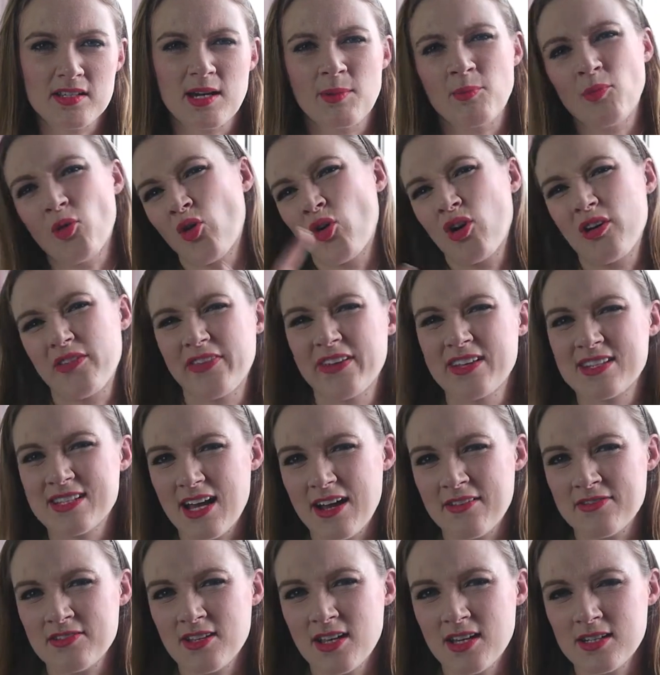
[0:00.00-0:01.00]
I'm recording this
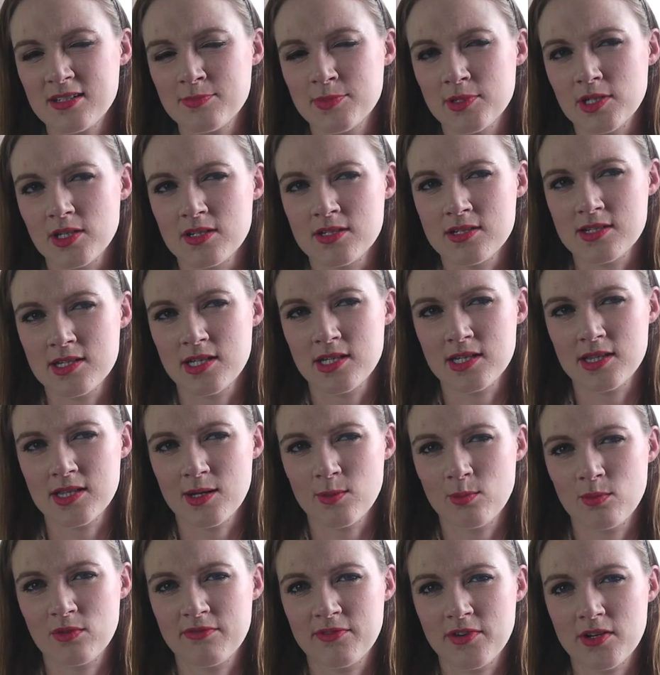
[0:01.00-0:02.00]
after that, but you'll see
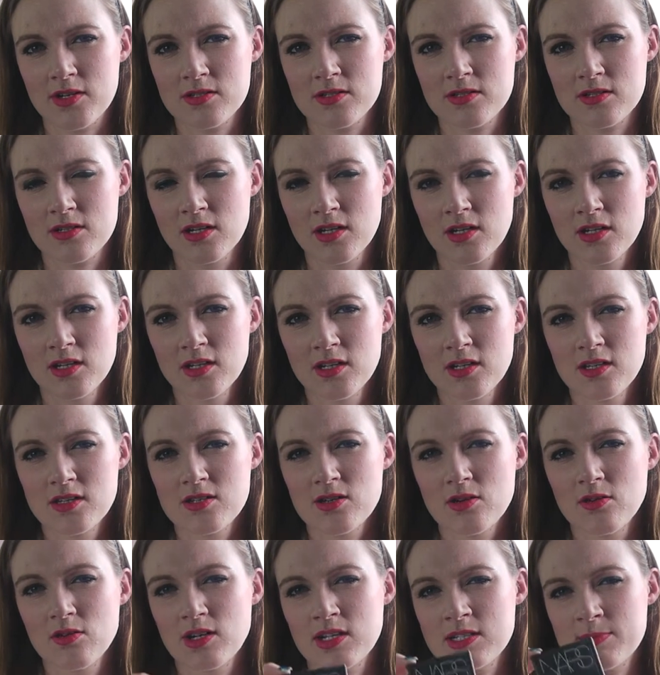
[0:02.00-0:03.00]
that one first.
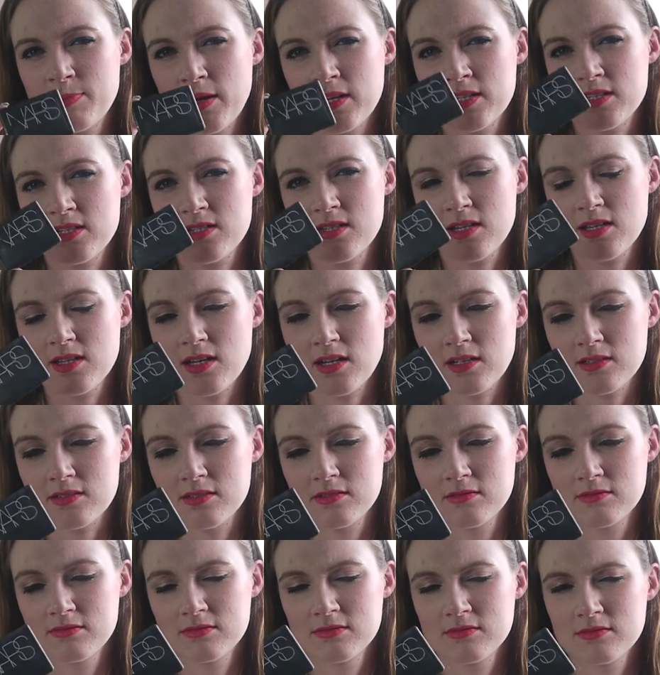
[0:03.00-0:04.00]
So expect to see that.
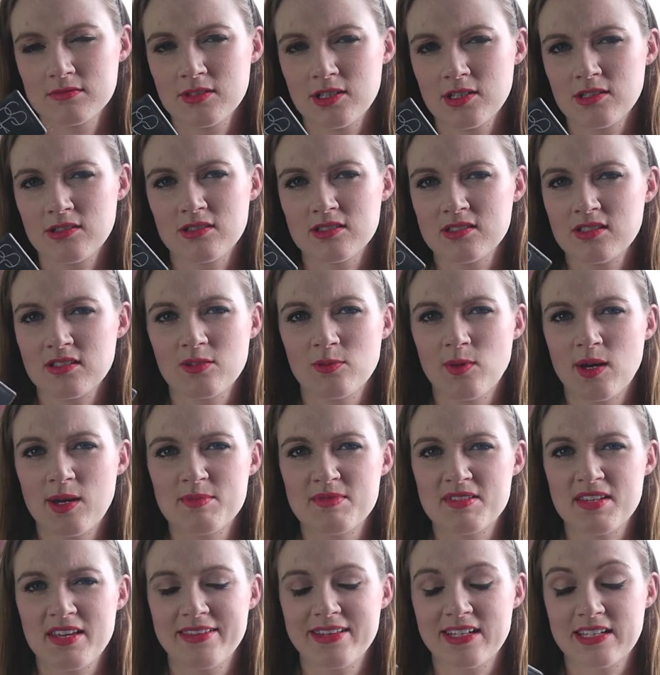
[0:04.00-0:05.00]
Oh, I don't know why I'm
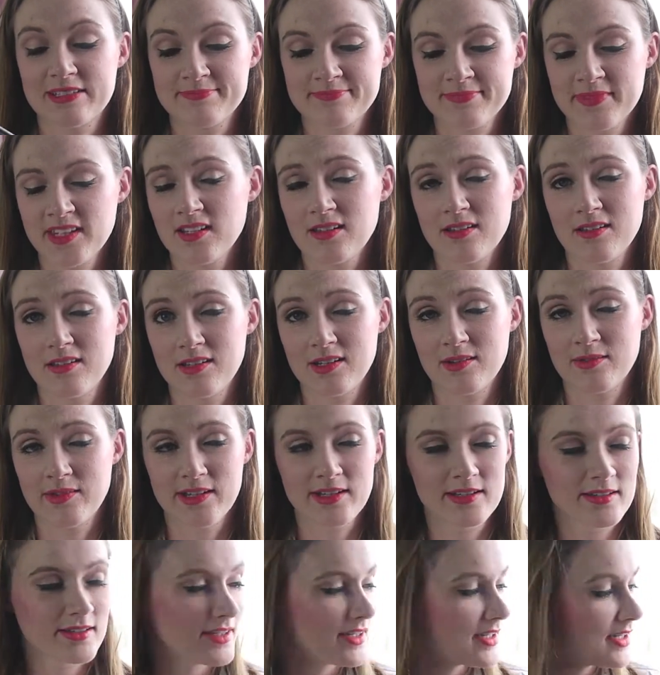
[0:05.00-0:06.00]
saying that.
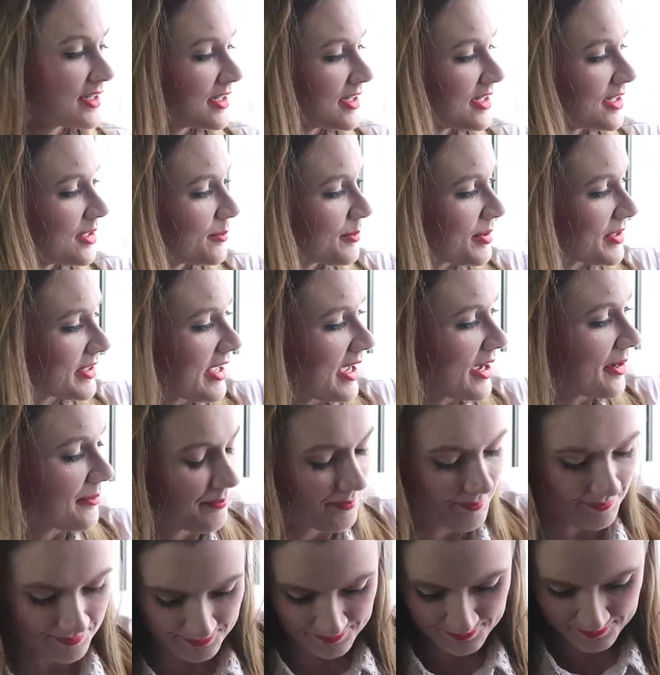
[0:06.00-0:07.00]
Anyway, but yeah,
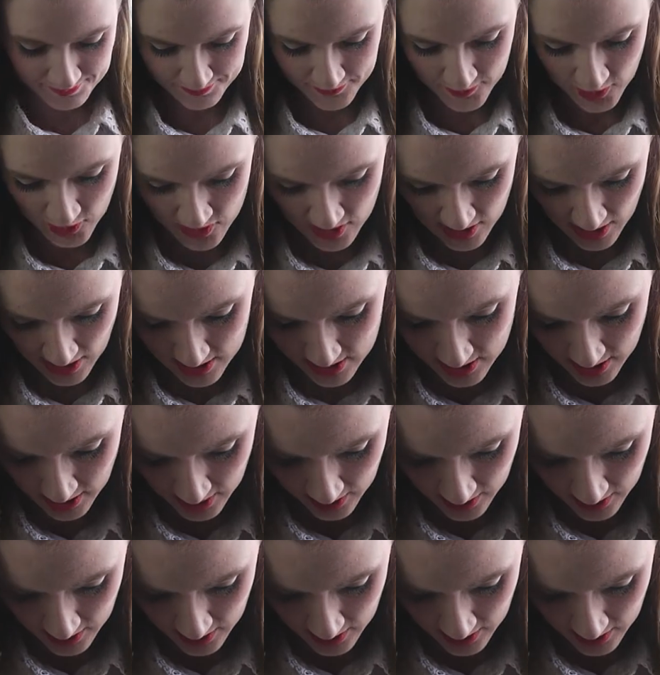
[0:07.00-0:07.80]
there's that.